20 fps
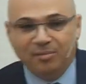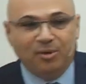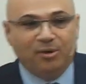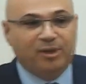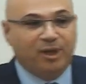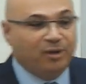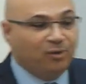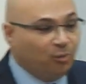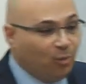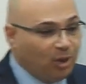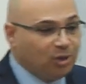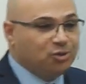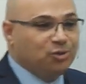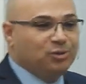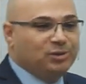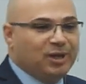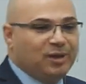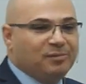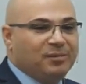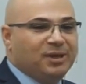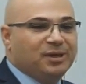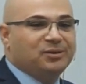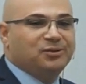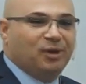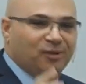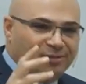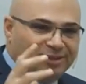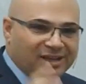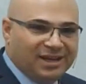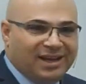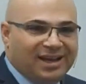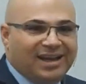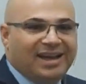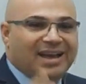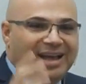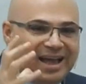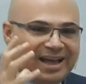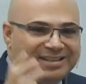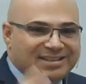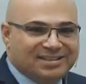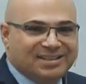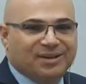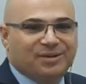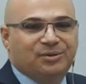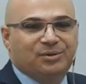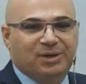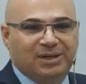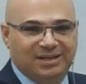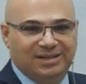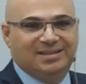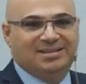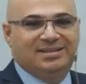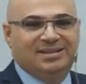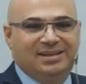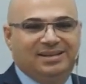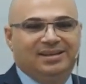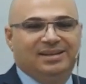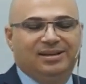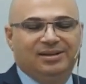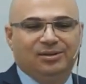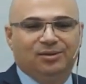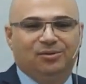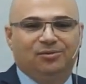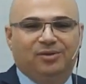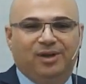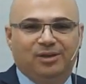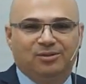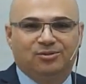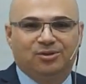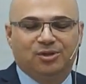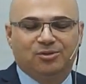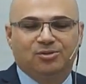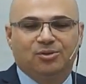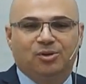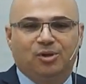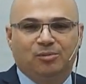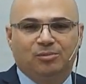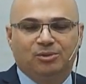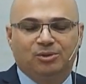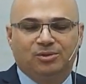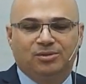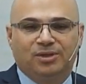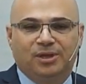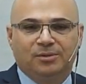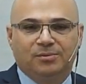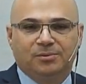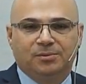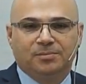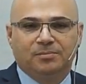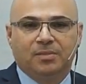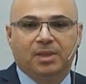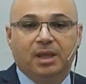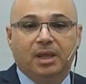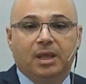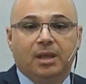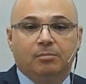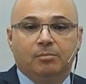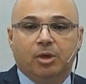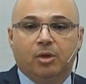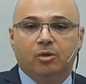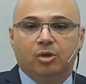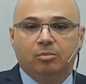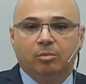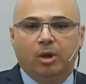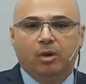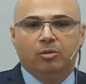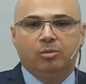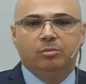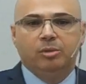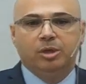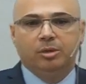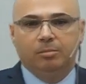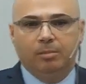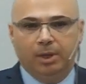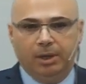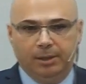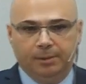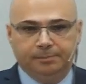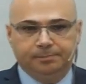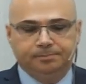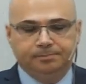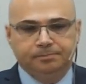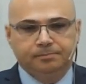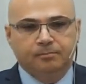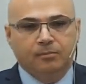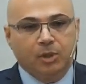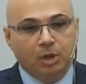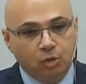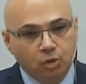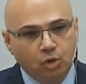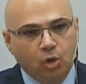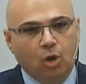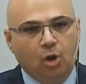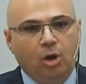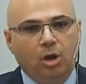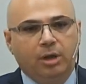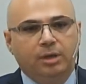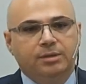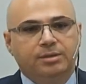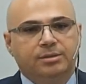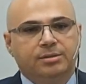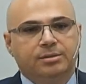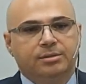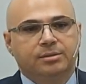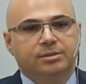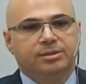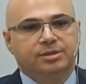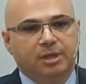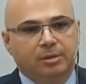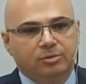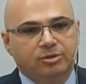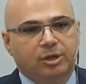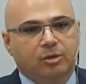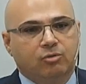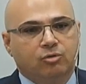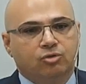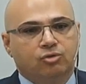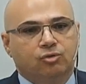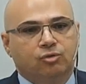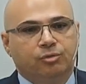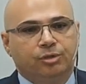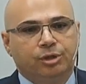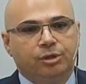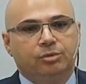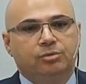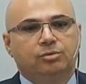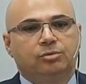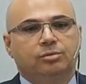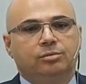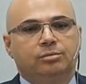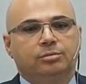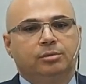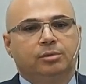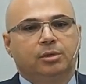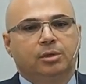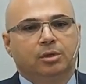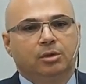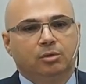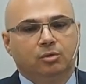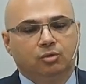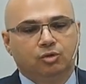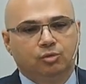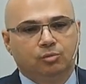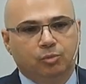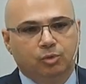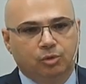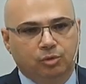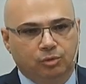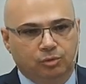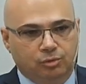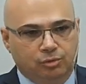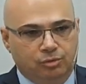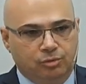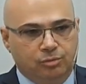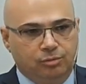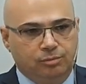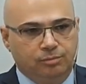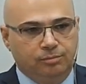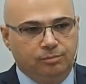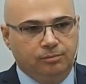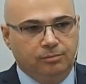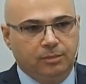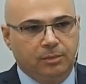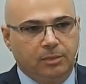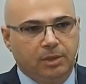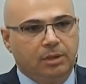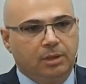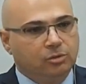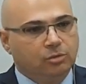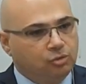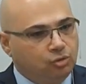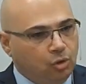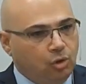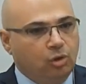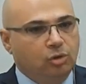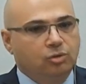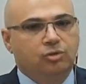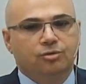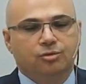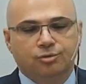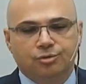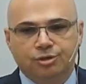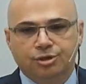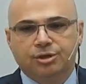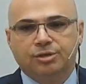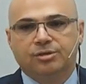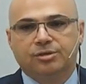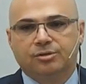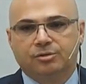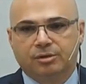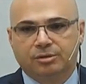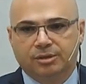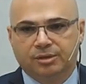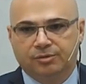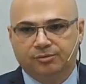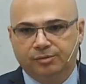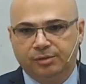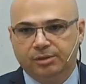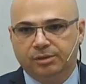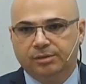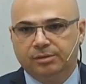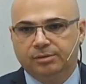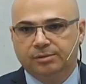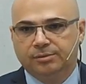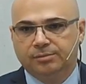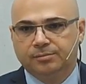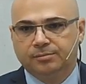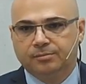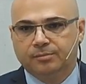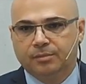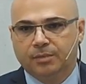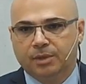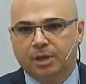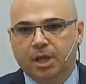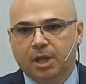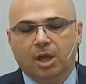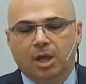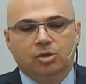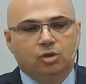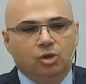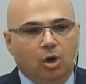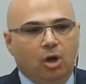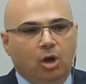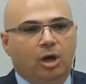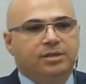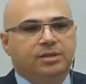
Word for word: gather up, because in gathering there will be security. Blessed be the name of the Lord. My brother and sister, we are rebuilding the, the walls every day of our lives.